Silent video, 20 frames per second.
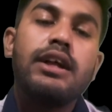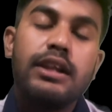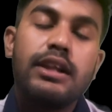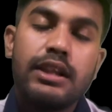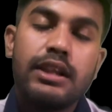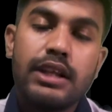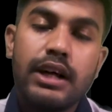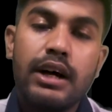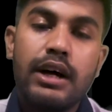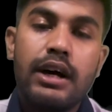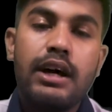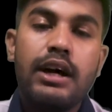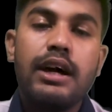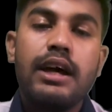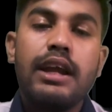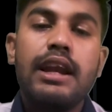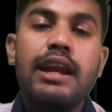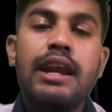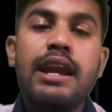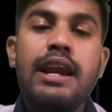the
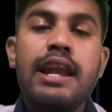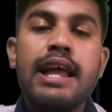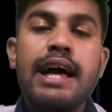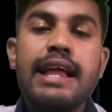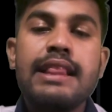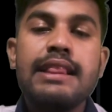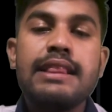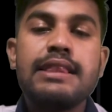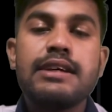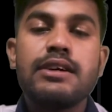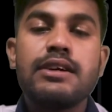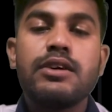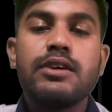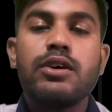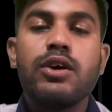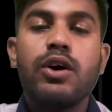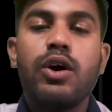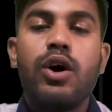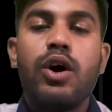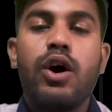length
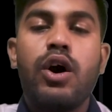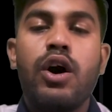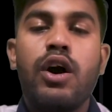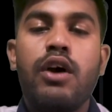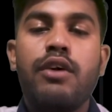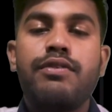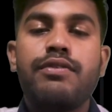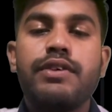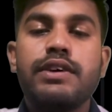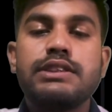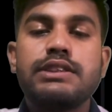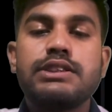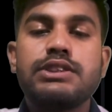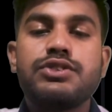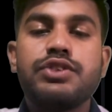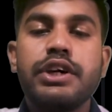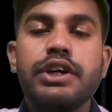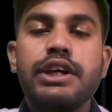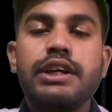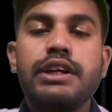of
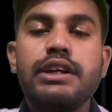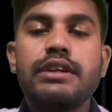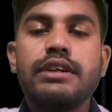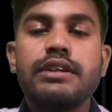string